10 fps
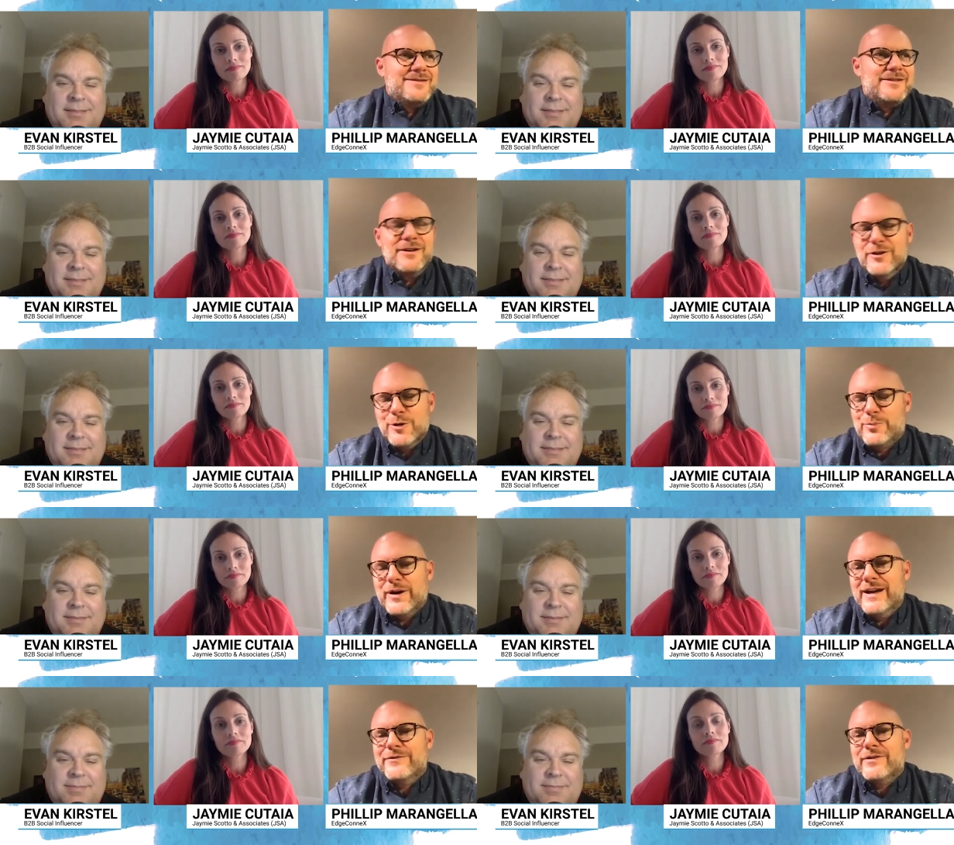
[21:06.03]
Speaker 1: their little
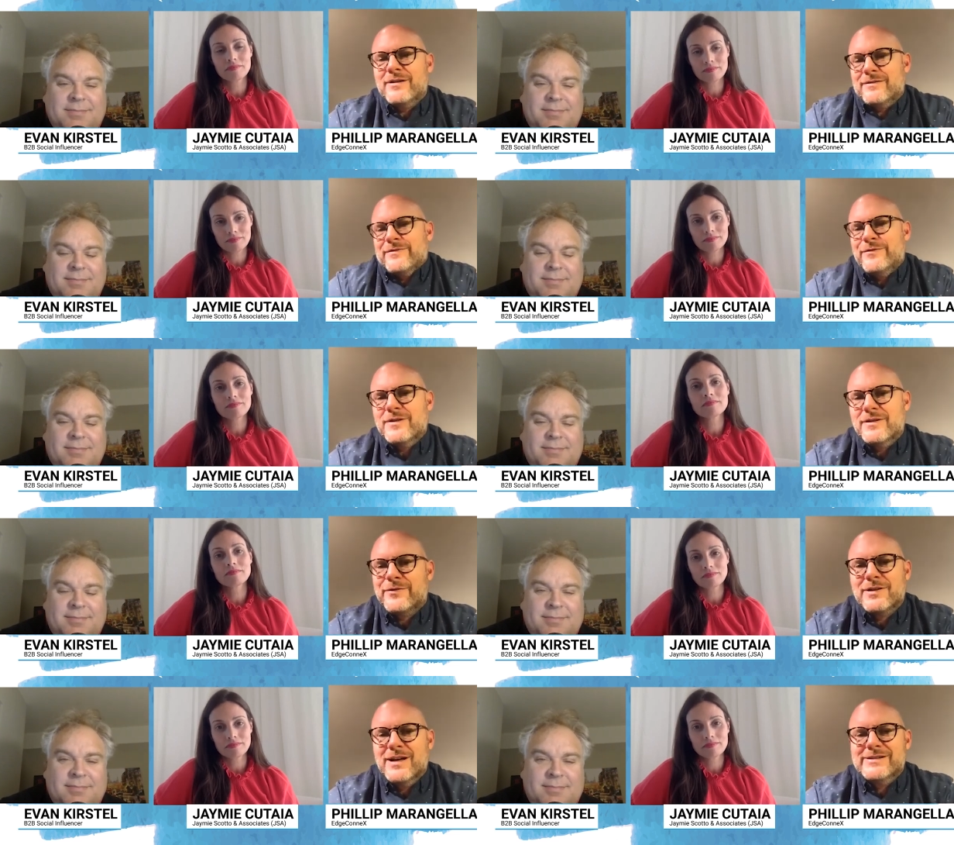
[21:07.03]
brain for
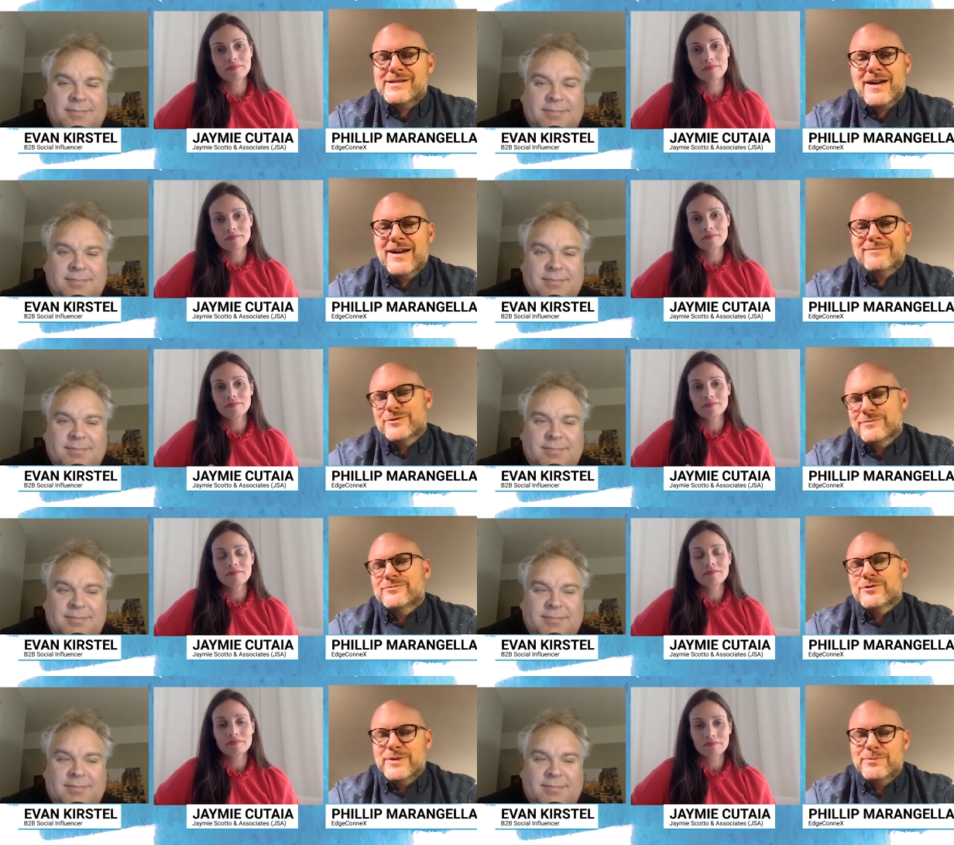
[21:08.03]
lunchtime
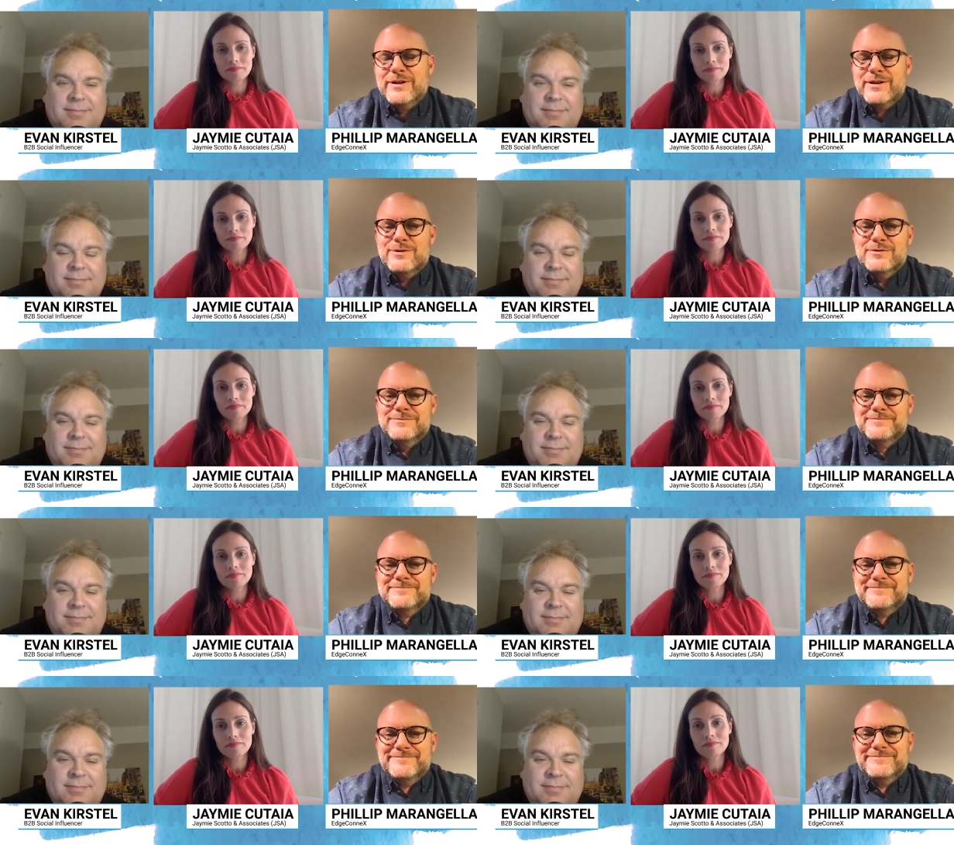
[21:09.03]
would be pretty cool.
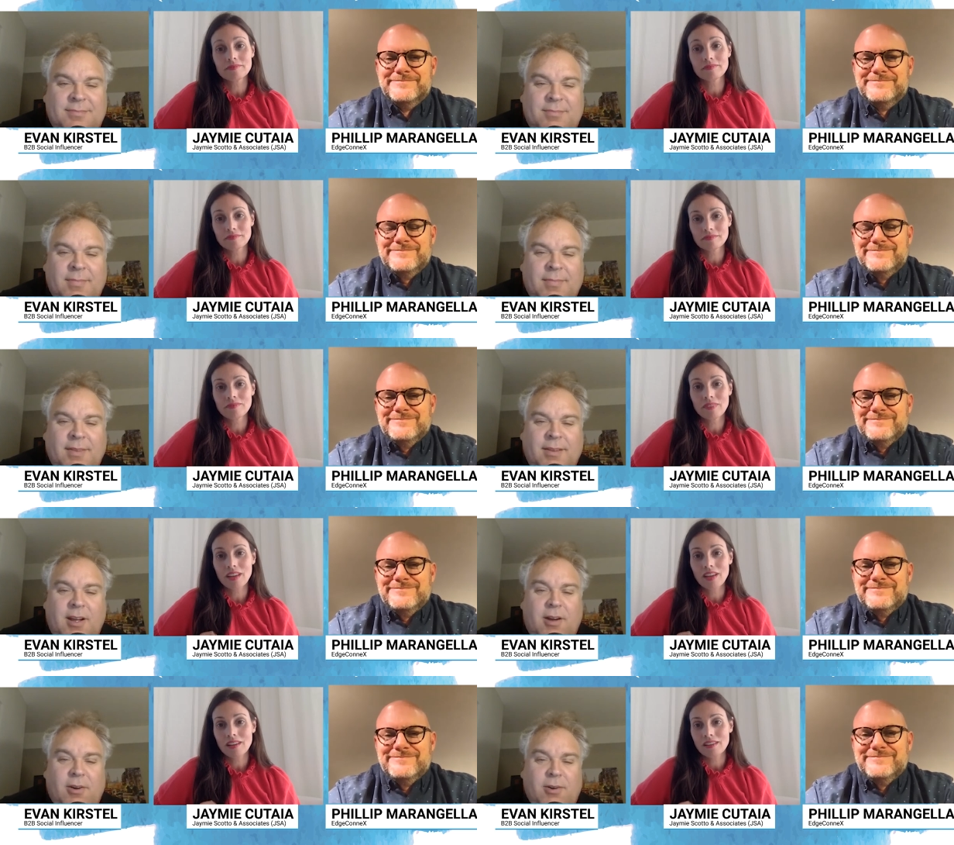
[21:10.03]

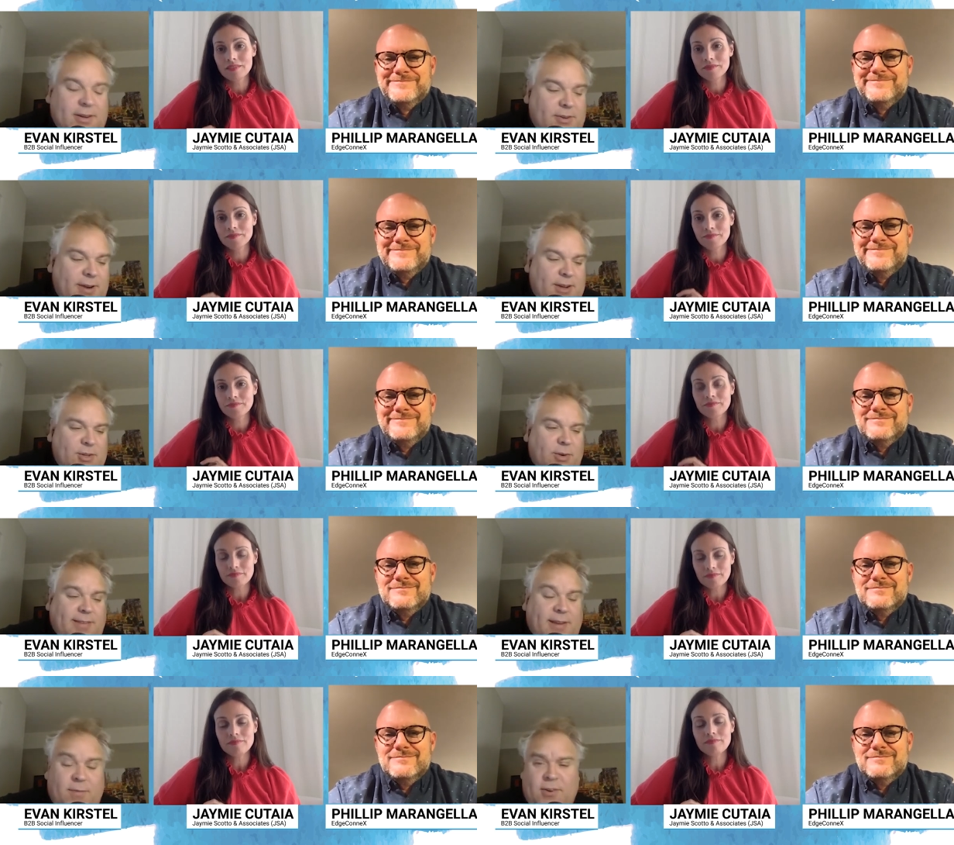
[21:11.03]
Speaker 2: Oh, great choice.
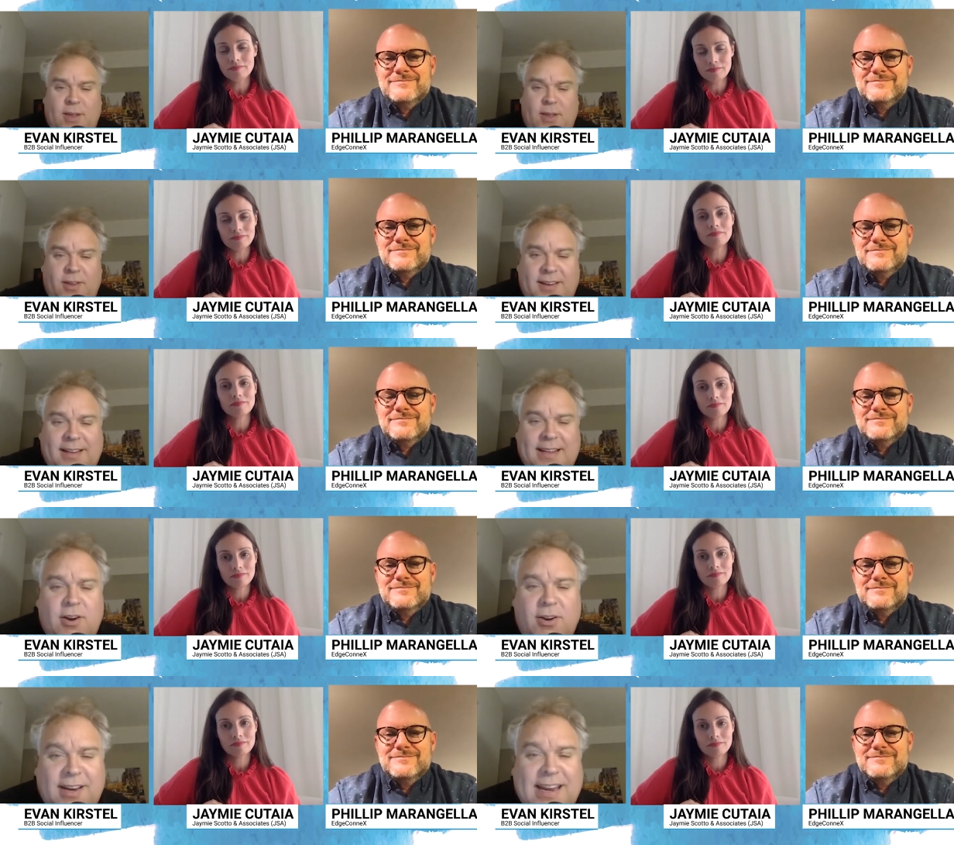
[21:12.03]
At first I thought you said
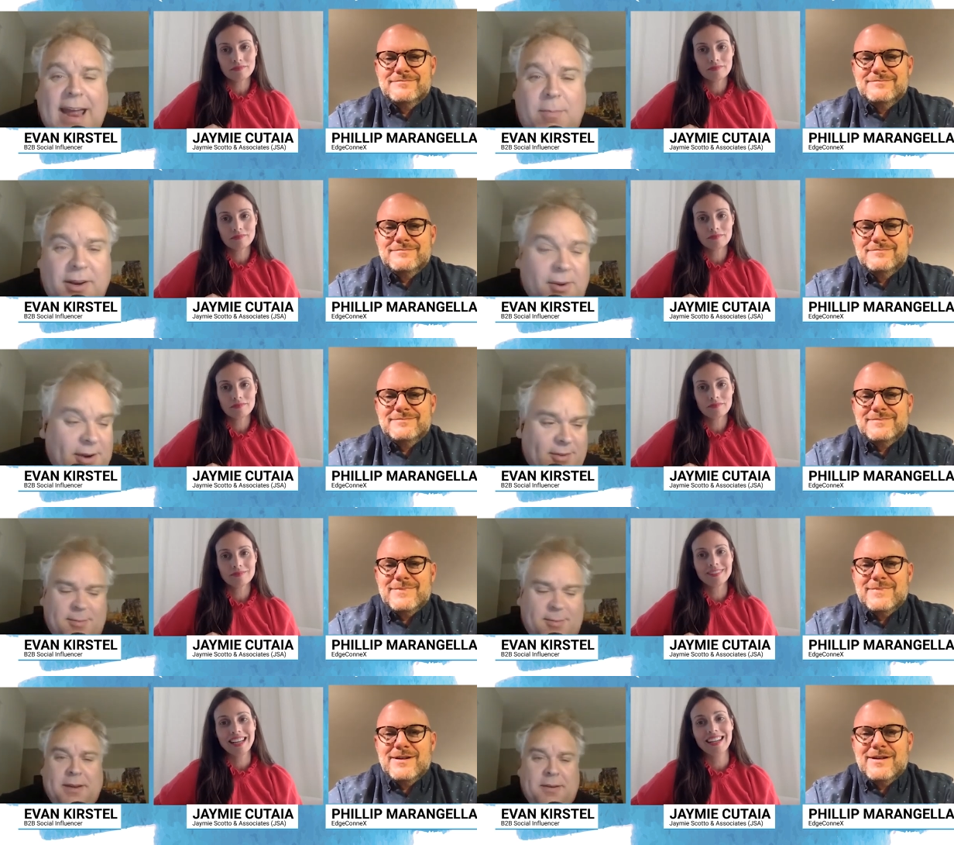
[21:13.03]
Leonardo DiCaprio, and I was a
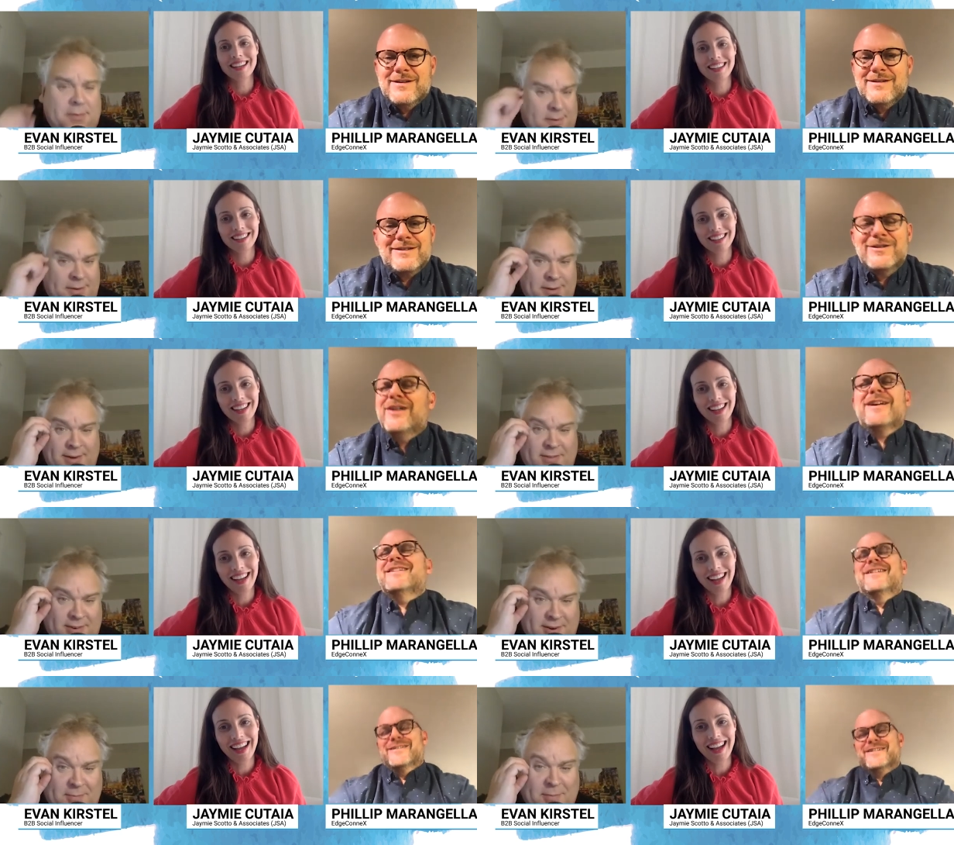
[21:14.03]
bit
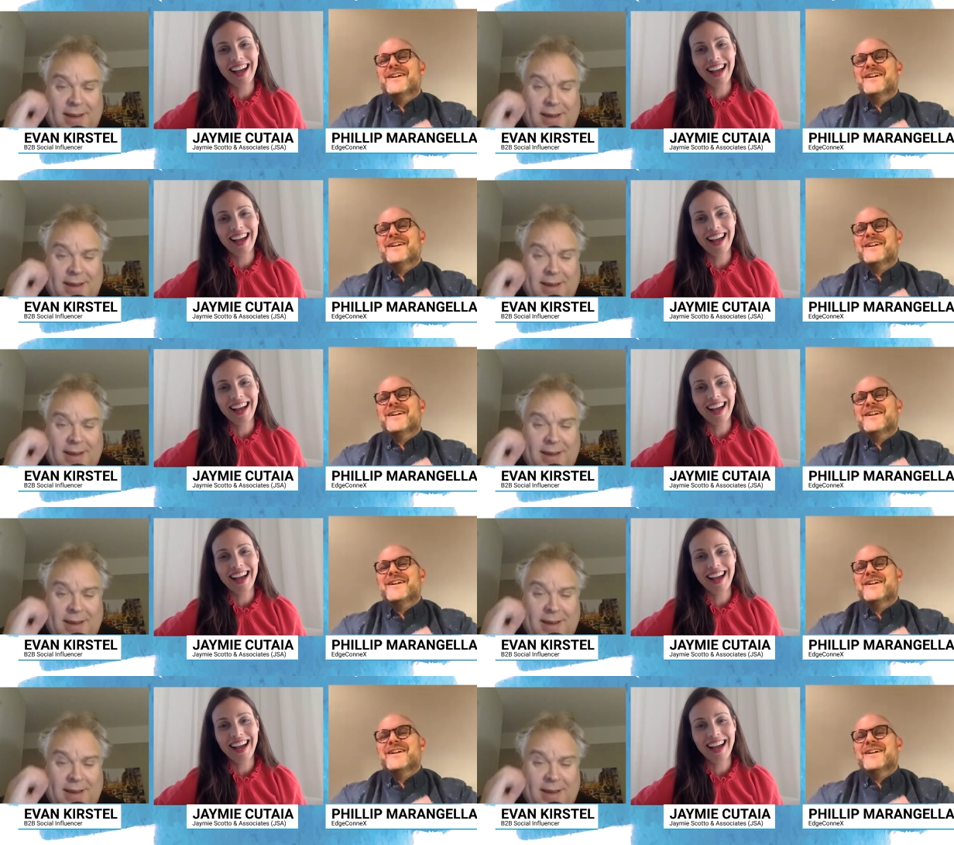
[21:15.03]
Speaker 1: concerned by